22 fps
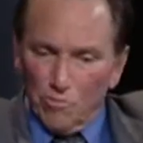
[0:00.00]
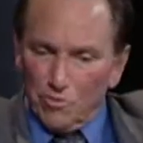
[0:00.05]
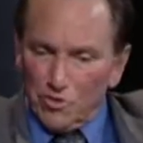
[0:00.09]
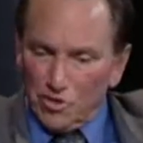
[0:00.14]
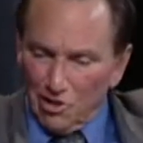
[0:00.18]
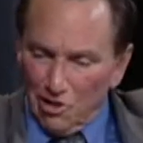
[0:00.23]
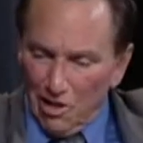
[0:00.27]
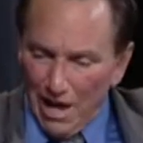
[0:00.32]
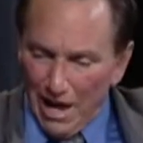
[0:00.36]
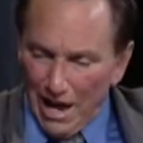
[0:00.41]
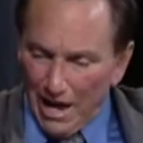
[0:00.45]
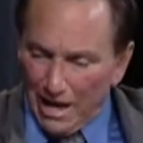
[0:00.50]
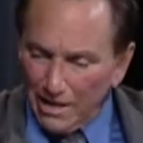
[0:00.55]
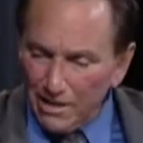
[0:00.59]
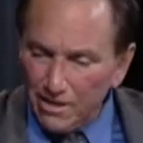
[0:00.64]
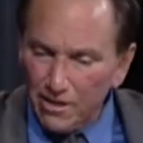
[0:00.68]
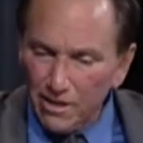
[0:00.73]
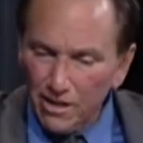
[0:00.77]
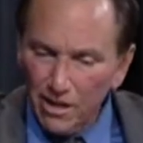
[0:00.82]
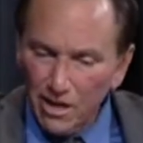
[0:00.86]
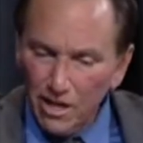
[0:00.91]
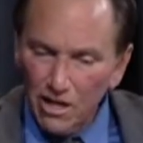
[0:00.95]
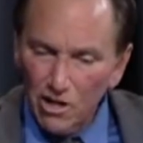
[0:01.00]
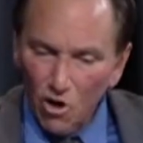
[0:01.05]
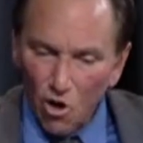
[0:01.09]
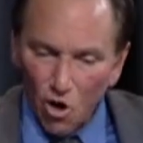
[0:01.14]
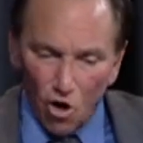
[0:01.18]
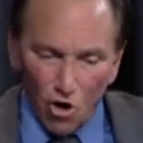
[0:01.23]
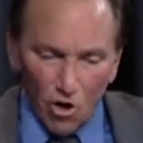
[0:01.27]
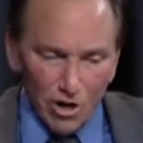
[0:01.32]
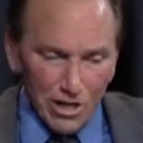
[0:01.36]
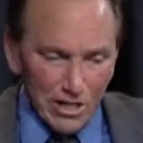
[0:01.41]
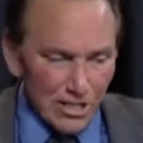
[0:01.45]
to arm's length,
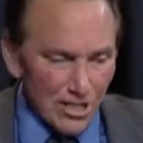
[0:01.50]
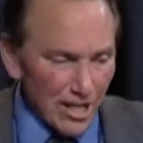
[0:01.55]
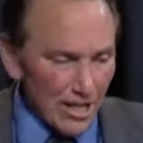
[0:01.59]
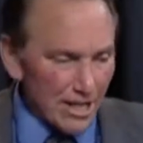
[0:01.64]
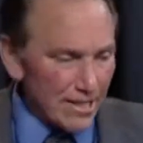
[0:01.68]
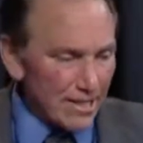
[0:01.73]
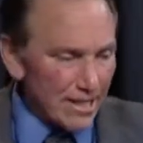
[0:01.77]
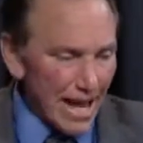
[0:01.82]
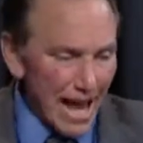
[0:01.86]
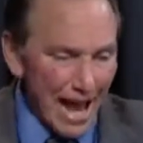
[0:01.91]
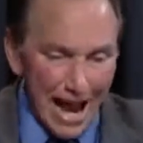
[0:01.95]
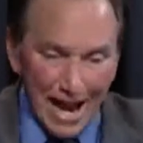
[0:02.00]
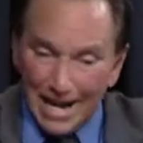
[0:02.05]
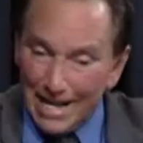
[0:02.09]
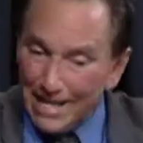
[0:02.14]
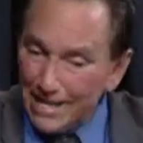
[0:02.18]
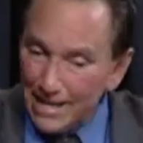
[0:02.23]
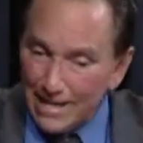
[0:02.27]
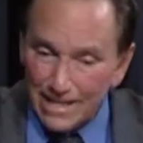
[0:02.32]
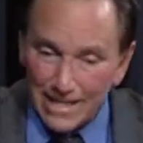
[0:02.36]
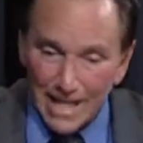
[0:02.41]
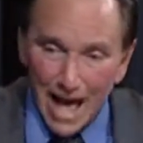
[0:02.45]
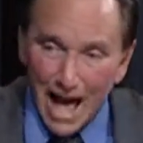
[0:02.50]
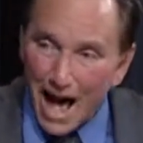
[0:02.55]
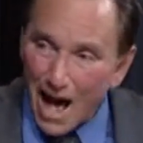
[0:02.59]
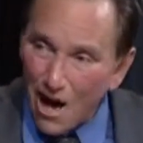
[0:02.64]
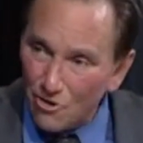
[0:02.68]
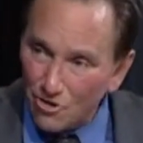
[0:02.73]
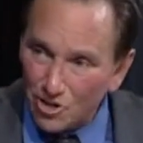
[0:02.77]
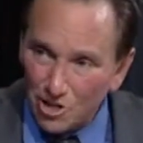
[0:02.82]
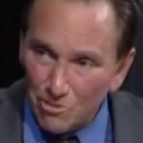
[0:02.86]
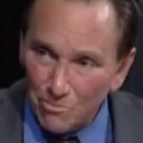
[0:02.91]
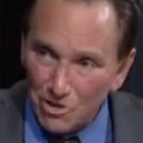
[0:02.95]
or is this
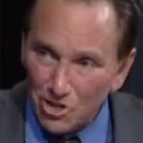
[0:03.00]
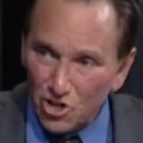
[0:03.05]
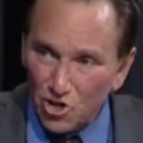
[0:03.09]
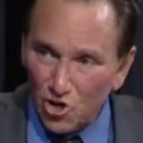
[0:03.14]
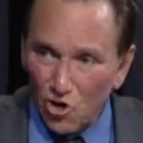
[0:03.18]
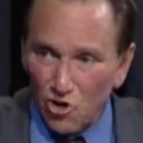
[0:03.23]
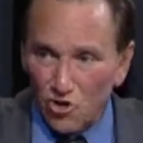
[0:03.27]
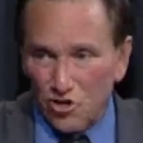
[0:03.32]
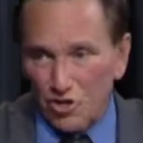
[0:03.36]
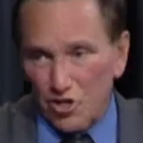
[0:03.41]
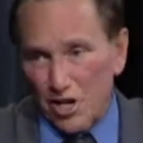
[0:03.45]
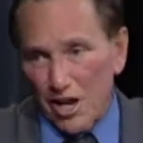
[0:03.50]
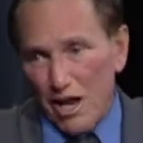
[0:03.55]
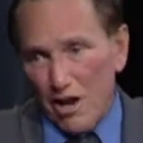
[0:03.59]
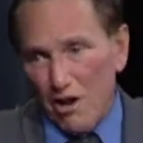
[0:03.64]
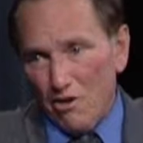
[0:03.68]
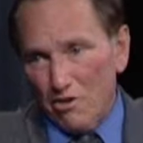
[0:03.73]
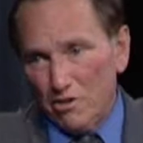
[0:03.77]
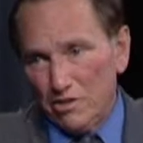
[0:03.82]
anything in the house can be searched?